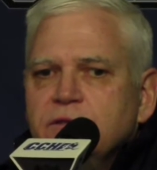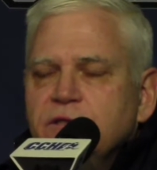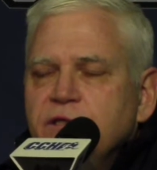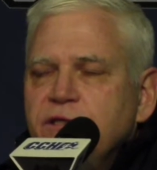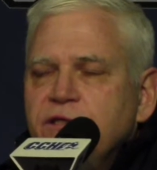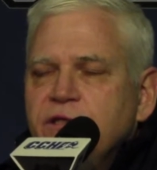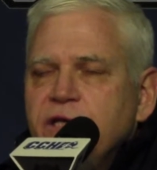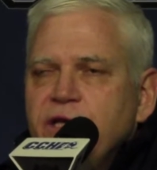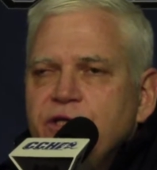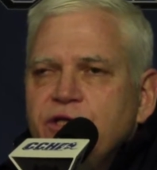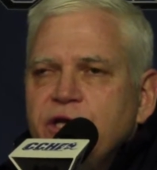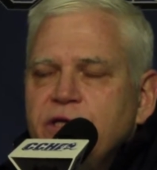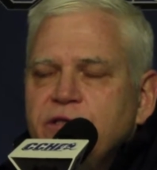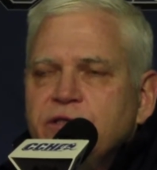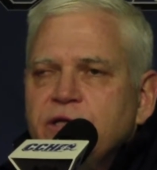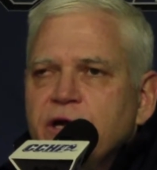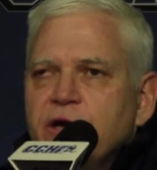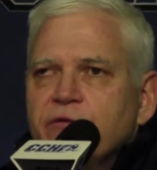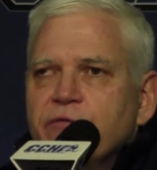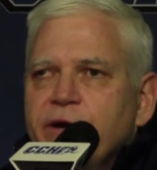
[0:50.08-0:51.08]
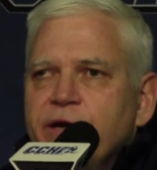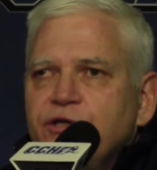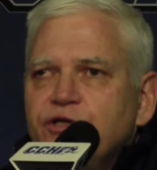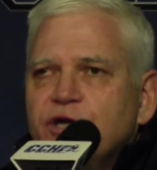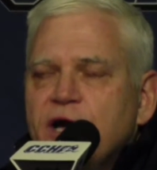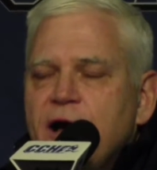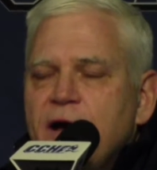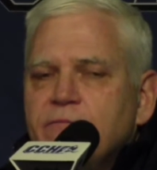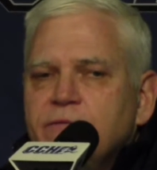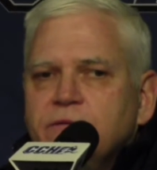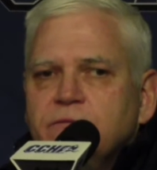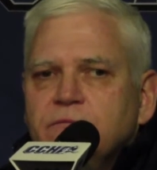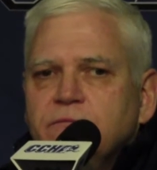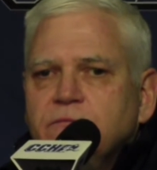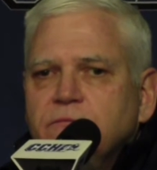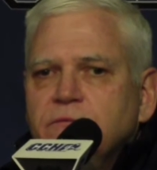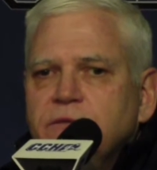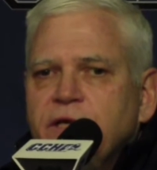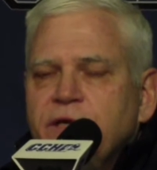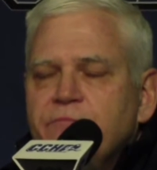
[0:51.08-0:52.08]
the CCHA has done a great
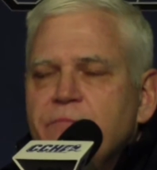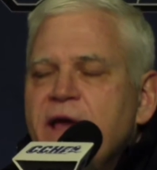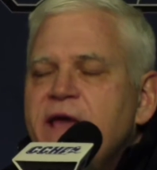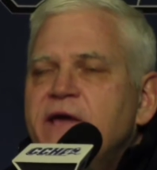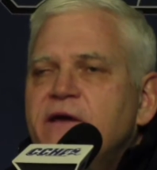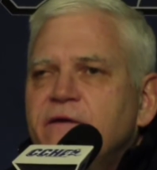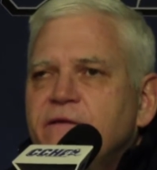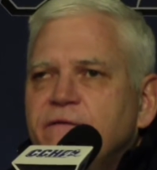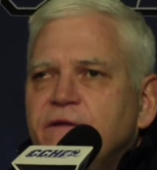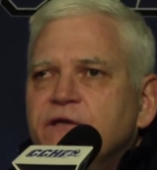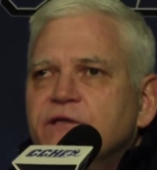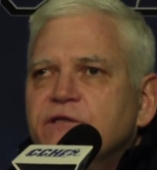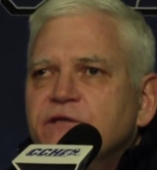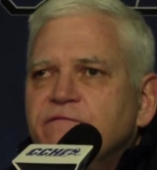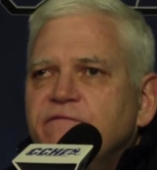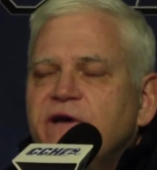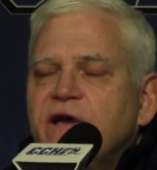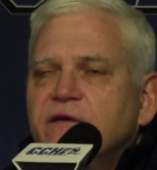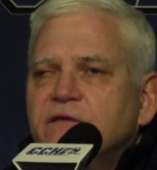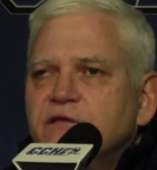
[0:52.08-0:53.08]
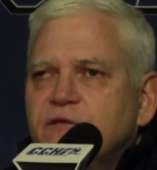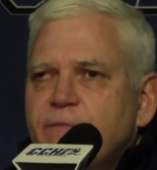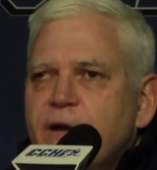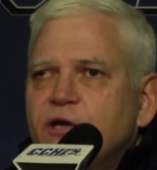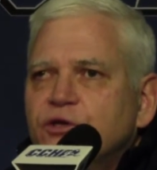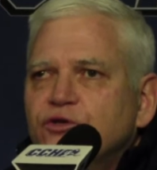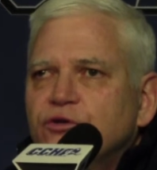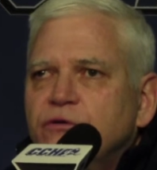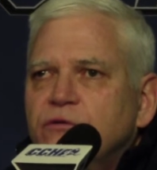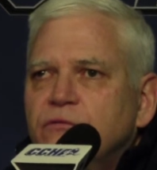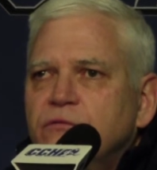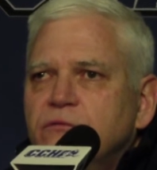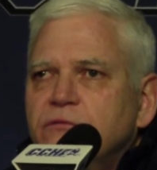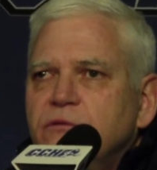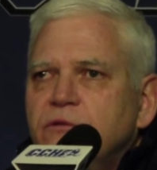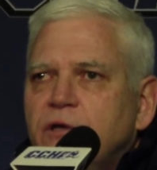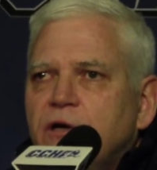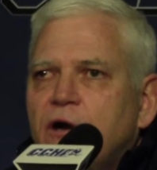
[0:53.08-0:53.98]
job in, in making this event special.